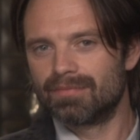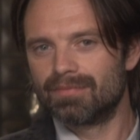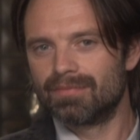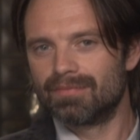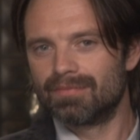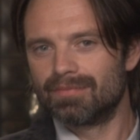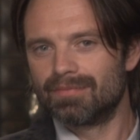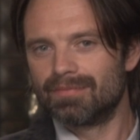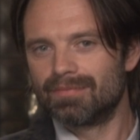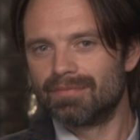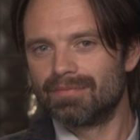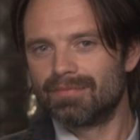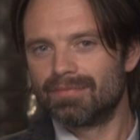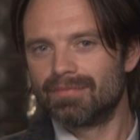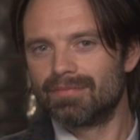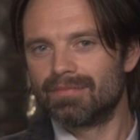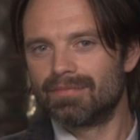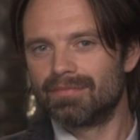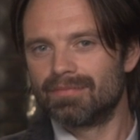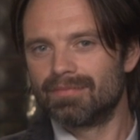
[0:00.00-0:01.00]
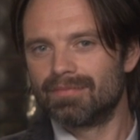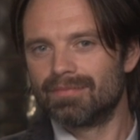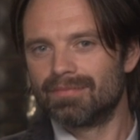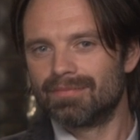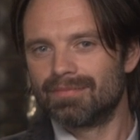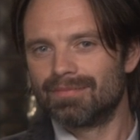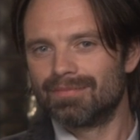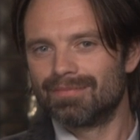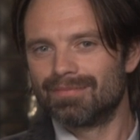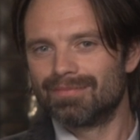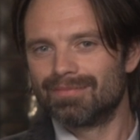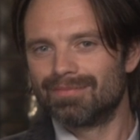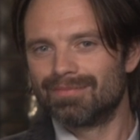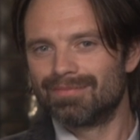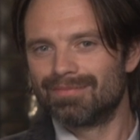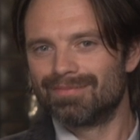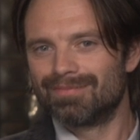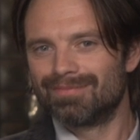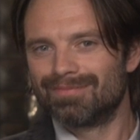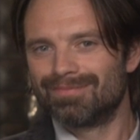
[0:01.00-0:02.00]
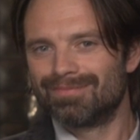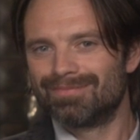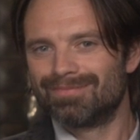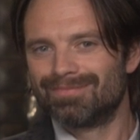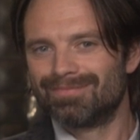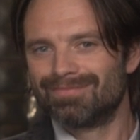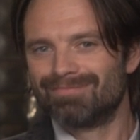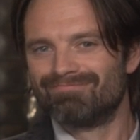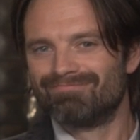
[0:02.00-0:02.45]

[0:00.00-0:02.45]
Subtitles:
No words are spoken by the person on screen.